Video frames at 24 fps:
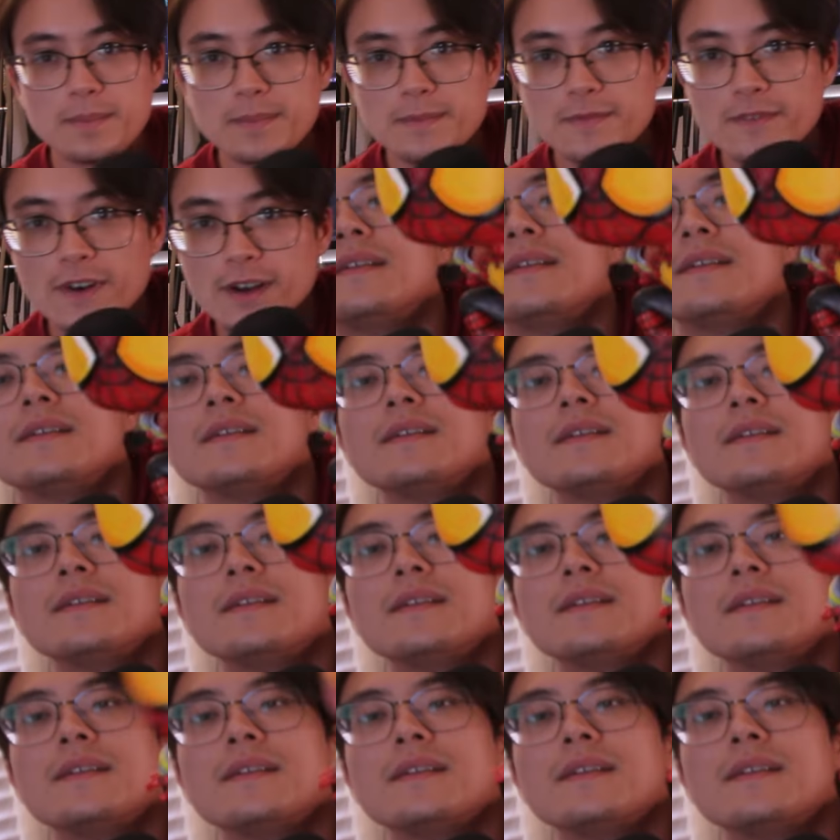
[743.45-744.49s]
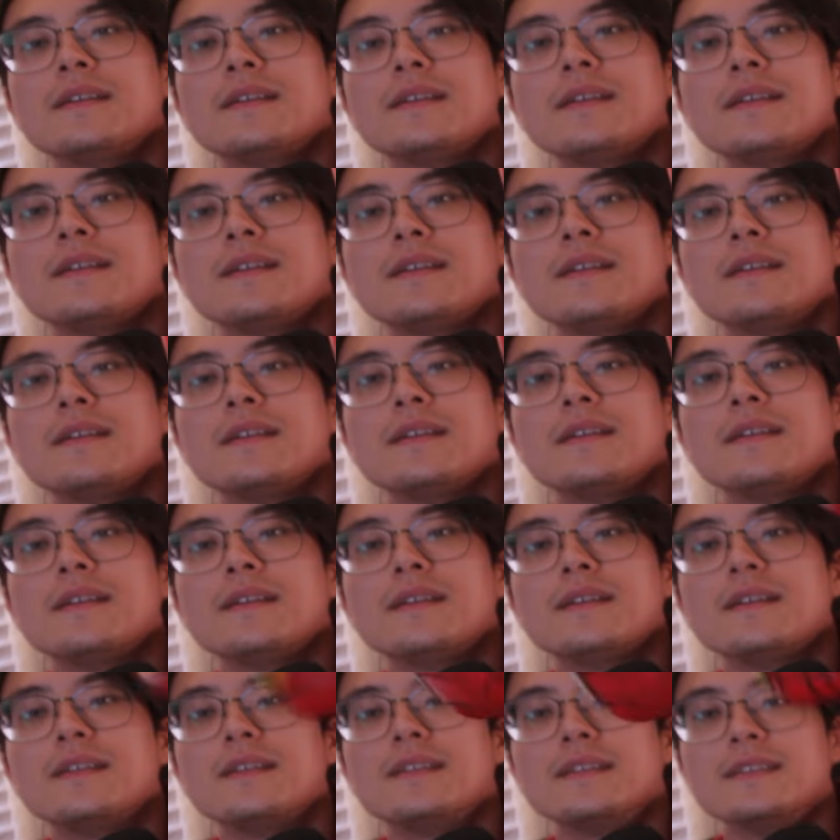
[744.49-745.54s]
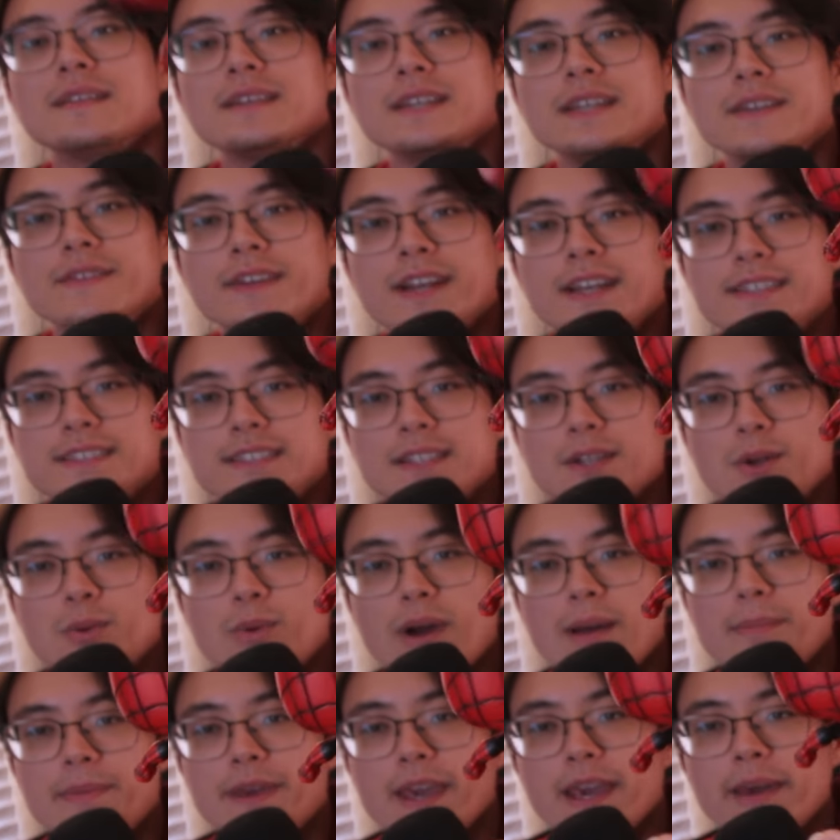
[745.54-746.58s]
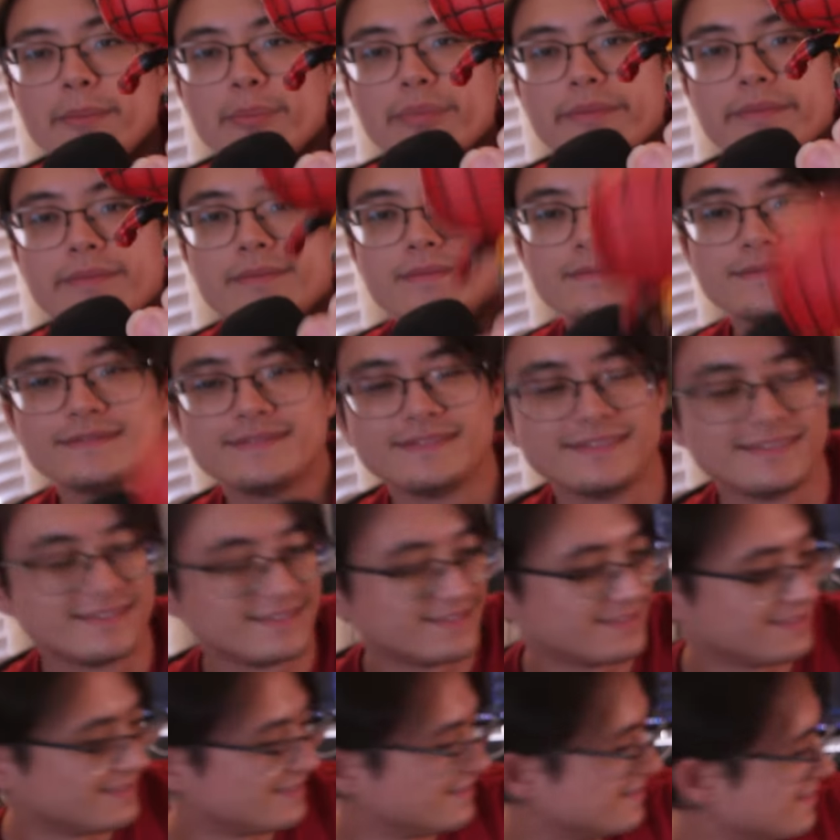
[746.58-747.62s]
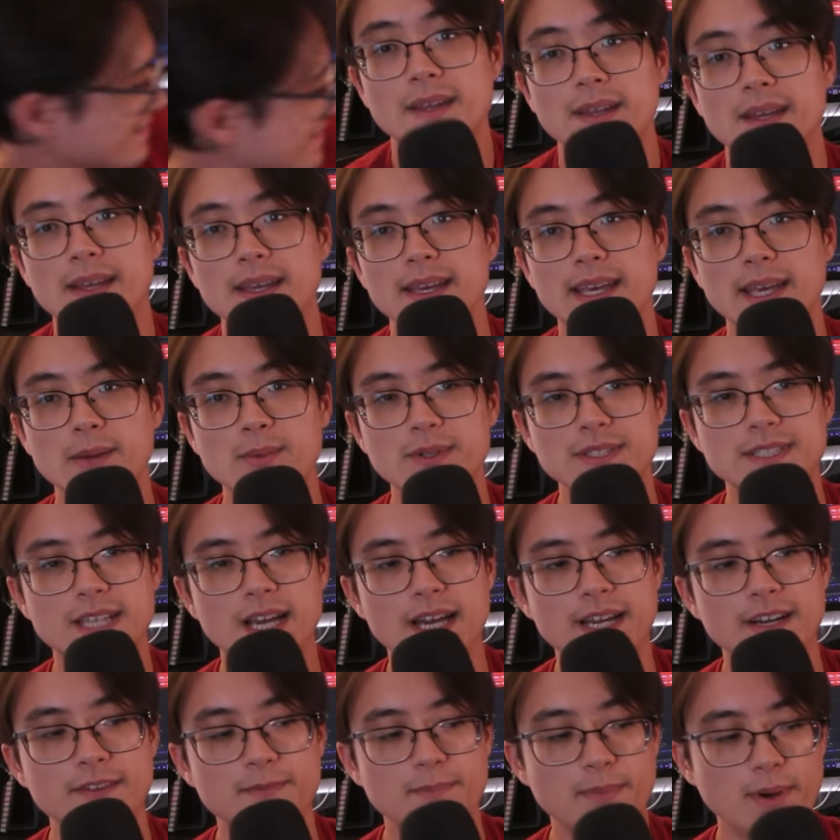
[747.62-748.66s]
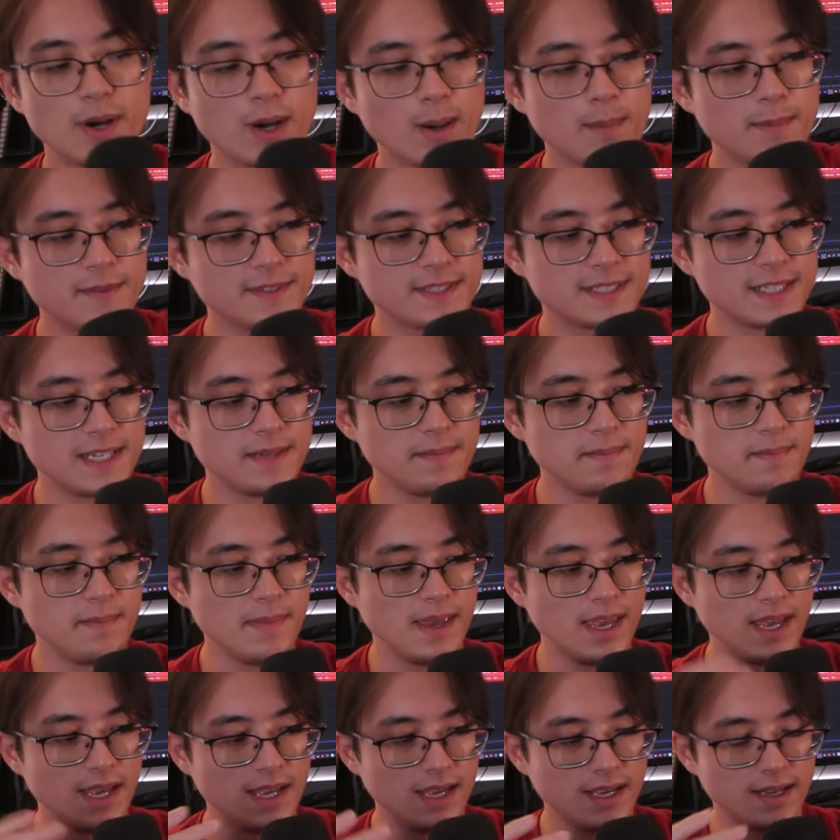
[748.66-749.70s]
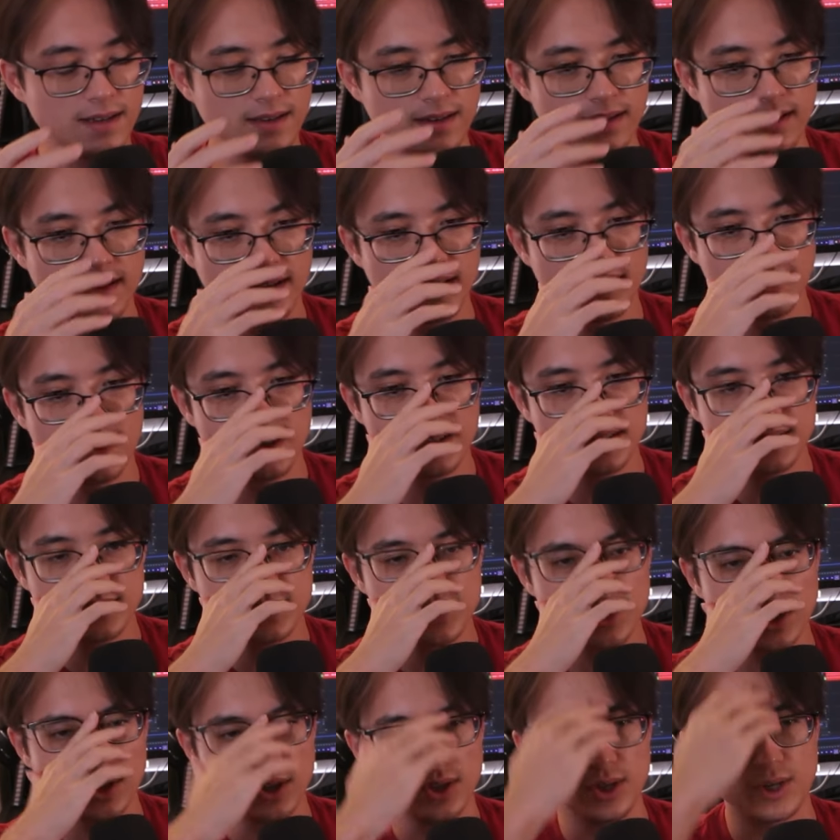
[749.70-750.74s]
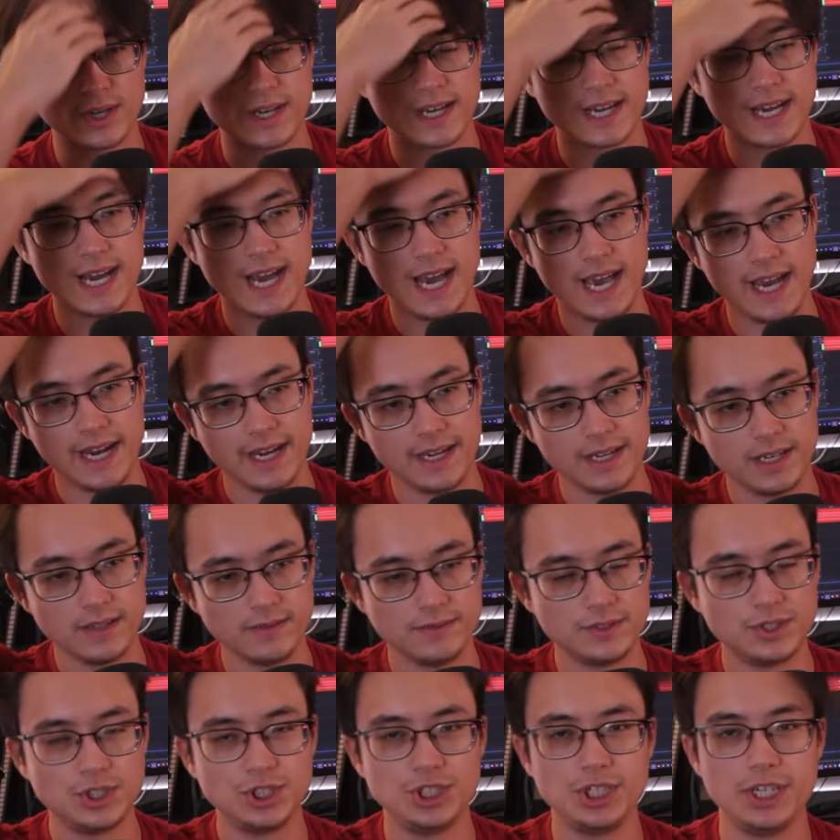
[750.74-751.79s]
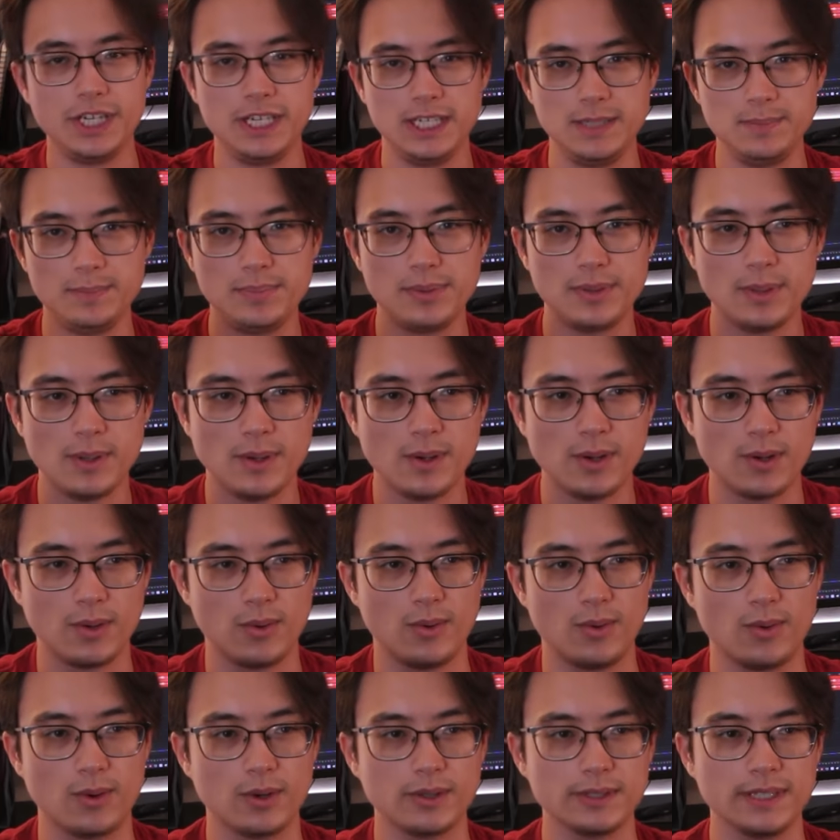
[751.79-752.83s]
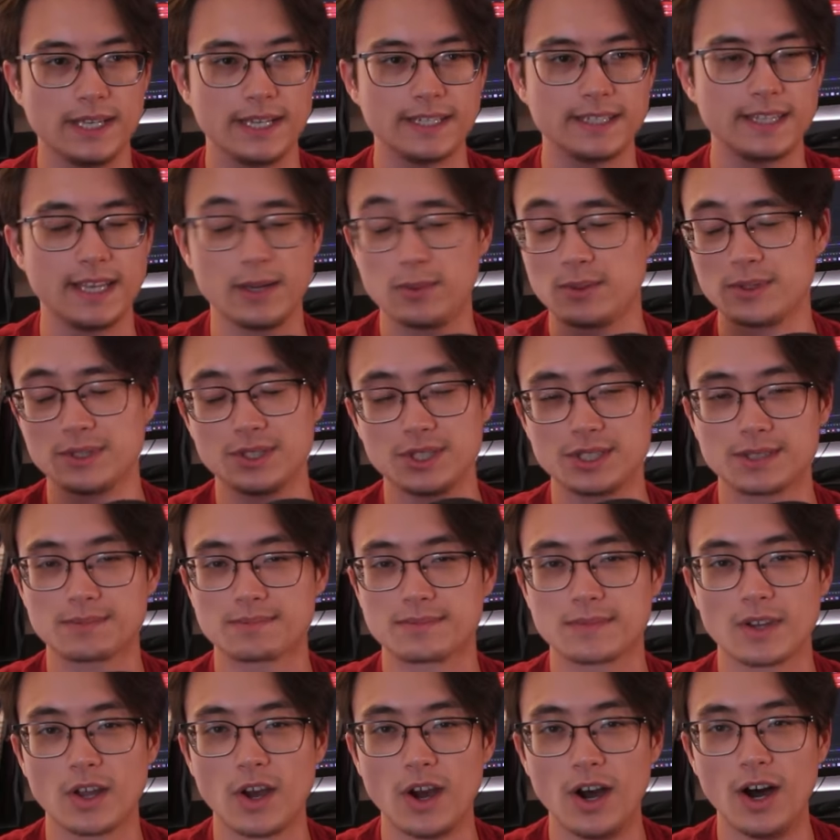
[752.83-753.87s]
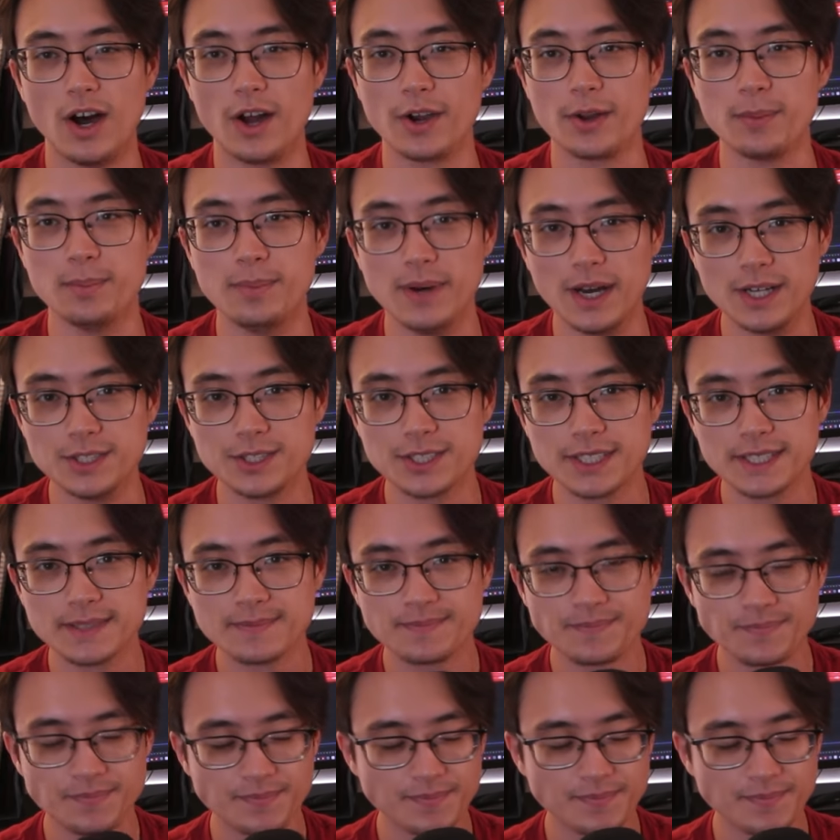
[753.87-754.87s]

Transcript: Funko Pop version. He even has a little web cape. It was kind of purposely made to look kind of cheap, or like they were just on a budget.